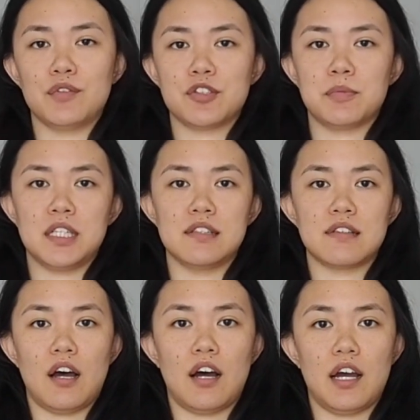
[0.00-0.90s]
which
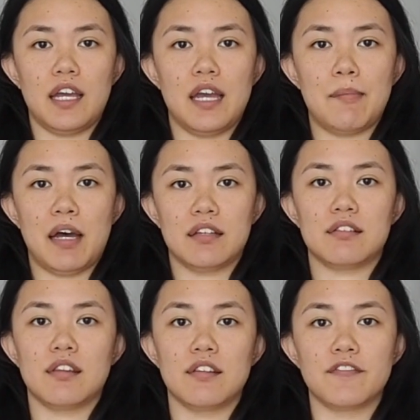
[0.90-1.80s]
means I am at
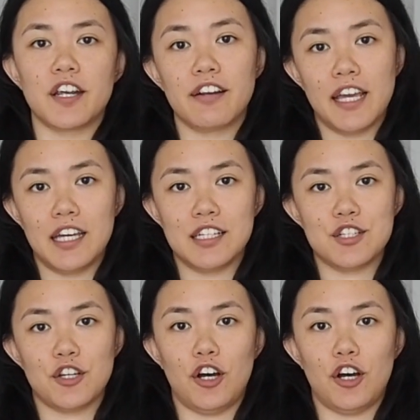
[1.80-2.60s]
the very end